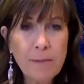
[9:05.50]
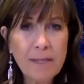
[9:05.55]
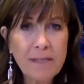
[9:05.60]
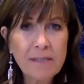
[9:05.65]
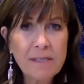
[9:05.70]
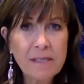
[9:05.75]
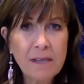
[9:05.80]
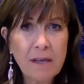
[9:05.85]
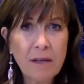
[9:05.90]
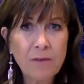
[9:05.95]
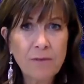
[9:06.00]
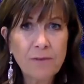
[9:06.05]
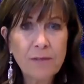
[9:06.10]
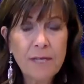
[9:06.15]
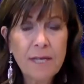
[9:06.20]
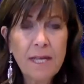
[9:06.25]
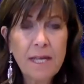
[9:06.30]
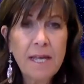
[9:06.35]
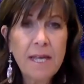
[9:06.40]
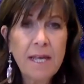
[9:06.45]
myself?
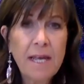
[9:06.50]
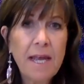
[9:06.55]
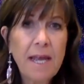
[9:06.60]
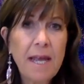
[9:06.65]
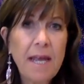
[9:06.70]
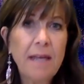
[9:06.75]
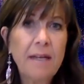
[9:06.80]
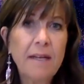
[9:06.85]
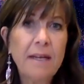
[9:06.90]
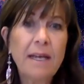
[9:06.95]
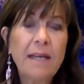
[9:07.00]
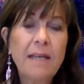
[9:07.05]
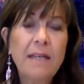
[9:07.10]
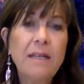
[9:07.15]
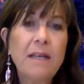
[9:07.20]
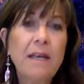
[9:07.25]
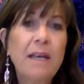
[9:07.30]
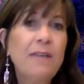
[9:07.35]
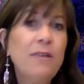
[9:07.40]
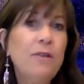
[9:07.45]
And I
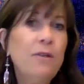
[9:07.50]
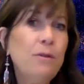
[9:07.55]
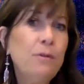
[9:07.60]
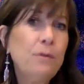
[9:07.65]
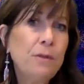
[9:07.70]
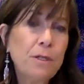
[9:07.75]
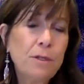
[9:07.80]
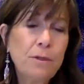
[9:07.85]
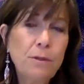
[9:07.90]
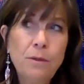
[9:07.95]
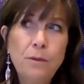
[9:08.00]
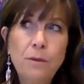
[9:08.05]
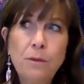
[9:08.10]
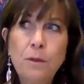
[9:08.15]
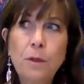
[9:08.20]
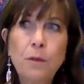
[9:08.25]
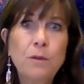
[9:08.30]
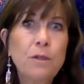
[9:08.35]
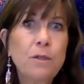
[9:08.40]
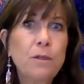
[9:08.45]
knew to
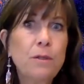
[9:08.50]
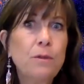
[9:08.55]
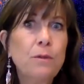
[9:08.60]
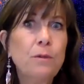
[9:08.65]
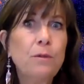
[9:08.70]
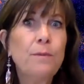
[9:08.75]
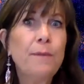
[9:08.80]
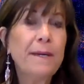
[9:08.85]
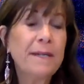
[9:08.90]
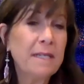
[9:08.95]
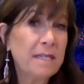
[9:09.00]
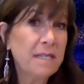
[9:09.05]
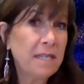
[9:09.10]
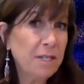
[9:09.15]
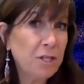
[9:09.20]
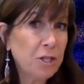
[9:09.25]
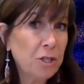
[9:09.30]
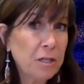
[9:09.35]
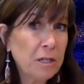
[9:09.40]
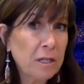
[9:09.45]
go to
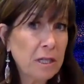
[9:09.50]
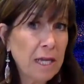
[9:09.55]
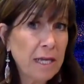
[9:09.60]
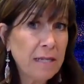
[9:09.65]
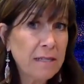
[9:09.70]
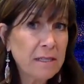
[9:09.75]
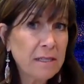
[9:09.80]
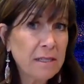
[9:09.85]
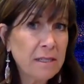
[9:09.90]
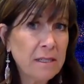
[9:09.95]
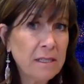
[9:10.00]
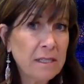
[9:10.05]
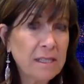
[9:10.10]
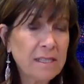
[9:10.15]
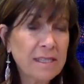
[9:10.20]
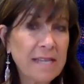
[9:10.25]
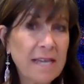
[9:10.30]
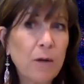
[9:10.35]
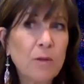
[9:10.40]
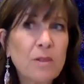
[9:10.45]
meditation classes
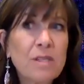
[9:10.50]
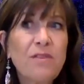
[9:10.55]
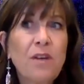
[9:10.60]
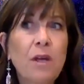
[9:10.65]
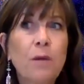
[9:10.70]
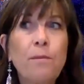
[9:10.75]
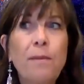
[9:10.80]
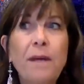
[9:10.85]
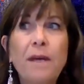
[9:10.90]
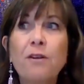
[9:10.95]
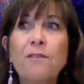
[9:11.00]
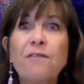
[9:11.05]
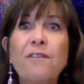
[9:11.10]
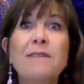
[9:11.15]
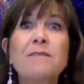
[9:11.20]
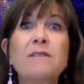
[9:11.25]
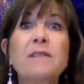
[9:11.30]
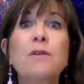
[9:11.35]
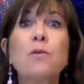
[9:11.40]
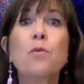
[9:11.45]
because I always felt better if
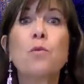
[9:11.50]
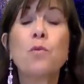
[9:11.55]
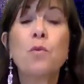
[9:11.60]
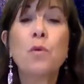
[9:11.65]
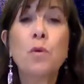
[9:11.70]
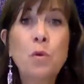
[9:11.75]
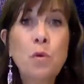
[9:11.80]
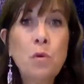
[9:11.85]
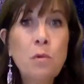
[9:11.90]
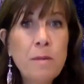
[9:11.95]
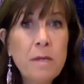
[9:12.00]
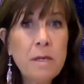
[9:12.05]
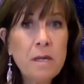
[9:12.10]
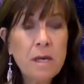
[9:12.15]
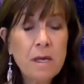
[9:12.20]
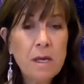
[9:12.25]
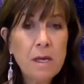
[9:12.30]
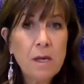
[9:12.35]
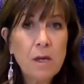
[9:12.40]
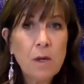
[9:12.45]
I was in a room
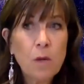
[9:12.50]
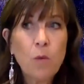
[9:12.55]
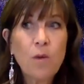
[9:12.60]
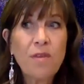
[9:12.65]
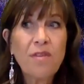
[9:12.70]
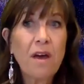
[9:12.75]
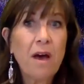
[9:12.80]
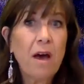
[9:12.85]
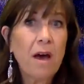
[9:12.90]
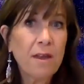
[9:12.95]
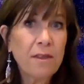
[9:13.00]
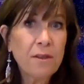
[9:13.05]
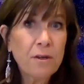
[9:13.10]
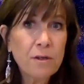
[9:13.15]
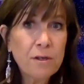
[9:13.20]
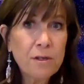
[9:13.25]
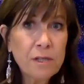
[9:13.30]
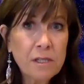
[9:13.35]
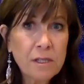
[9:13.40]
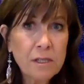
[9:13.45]
with
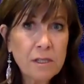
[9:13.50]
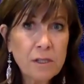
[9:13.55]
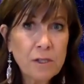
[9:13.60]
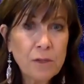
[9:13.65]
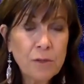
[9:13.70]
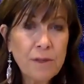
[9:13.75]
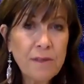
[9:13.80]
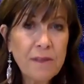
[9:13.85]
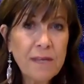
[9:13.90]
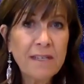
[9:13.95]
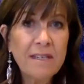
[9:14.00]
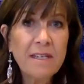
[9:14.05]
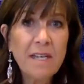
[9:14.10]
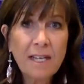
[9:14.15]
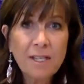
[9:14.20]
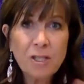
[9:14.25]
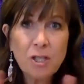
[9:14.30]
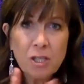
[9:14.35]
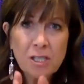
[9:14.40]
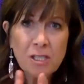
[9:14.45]
others doing that,
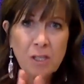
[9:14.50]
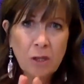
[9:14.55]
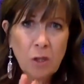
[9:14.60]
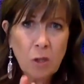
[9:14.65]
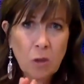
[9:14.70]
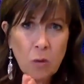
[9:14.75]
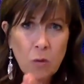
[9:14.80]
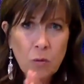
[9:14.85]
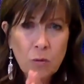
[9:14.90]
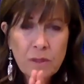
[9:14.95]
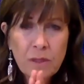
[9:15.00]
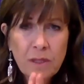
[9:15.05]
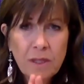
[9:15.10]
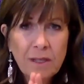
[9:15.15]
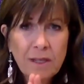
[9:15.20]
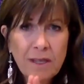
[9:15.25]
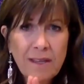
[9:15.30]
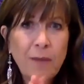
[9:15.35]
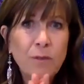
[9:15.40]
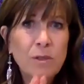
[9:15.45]
not just alone.
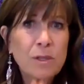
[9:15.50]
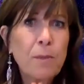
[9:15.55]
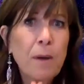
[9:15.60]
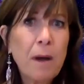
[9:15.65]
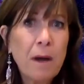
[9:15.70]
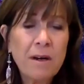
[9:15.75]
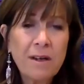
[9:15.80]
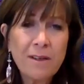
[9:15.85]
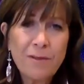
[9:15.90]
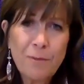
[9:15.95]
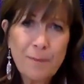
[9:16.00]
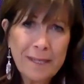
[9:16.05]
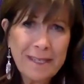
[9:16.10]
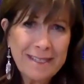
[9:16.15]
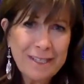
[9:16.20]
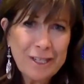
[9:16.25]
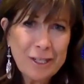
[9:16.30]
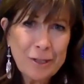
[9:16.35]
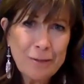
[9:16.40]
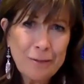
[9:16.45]
That was part of my
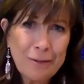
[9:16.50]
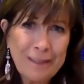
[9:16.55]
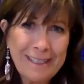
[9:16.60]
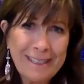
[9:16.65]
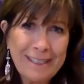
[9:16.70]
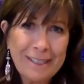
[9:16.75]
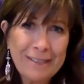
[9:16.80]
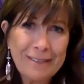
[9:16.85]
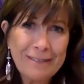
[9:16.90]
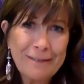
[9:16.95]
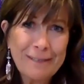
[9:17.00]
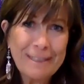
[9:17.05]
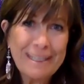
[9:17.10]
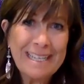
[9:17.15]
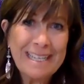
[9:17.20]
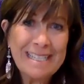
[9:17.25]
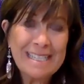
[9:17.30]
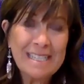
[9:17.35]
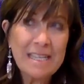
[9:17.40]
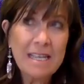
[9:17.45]
issue later,
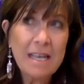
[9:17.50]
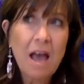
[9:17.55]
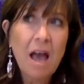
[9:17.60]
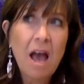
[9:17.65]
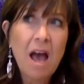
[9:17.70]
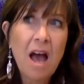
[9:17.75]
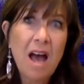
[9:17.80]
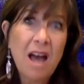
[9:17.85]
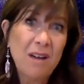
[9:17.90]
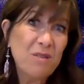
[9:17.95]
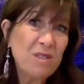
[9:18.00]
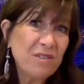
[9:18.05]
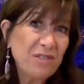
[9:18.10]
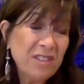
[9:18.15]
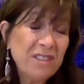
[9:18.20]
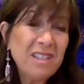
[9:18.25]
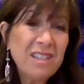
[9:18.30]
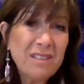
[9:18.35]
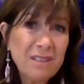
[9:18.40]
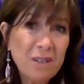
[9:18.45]
realizing I was
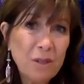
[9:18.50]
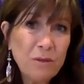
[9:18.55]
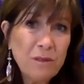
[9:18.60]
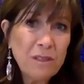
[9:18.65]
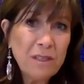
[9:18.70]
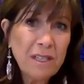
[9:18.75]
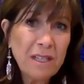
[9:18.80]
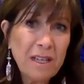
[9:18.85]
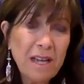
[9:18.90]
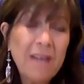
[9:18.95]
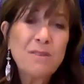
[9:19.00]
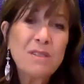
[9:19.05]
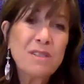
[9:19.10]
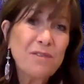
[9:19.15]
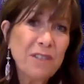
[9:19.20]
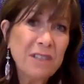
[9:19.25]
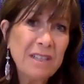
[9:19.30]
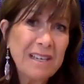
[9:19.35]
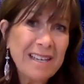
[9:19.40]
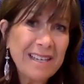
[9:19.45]
feeling lonely. I was
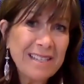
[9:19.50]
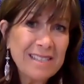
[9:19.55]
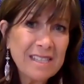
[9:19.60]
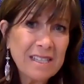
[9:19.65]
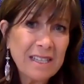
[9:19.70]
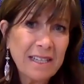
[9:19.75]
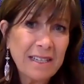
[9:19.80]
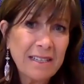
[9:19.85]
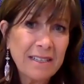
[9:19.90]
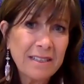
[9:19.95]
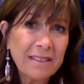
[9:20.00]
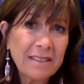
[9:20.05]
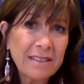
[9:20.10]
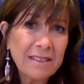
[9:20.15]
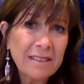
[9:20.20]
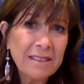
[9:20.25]
feeling isolated.